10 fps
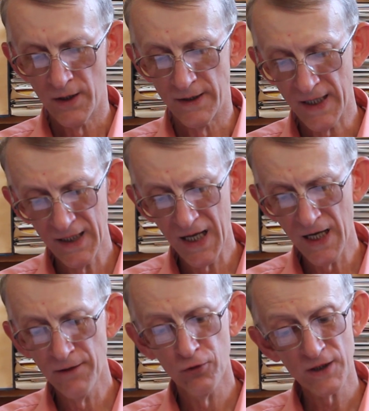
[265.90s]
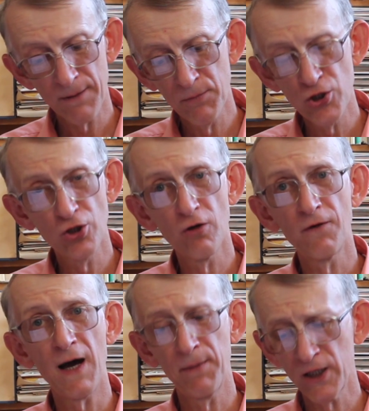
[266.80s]
Deadline for submission of
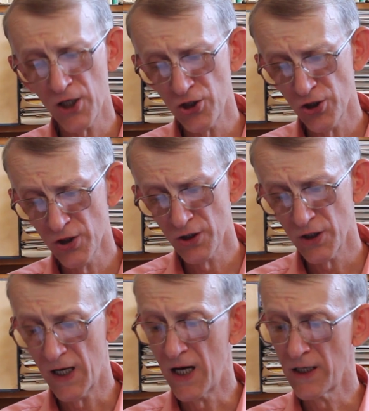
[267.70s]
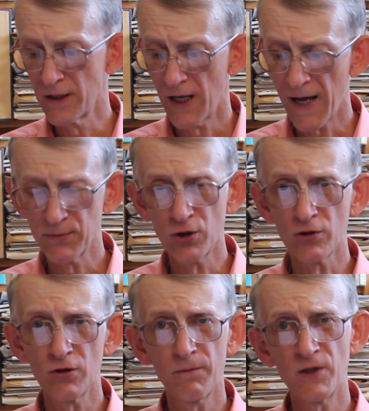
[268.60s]
applications and
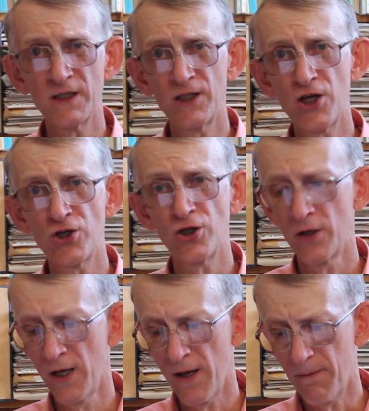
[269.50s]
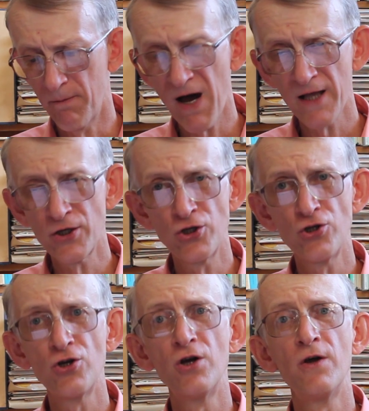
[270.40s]
abstracts of presentation, March
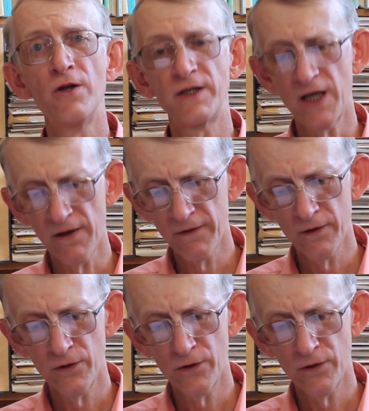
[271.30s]
10th,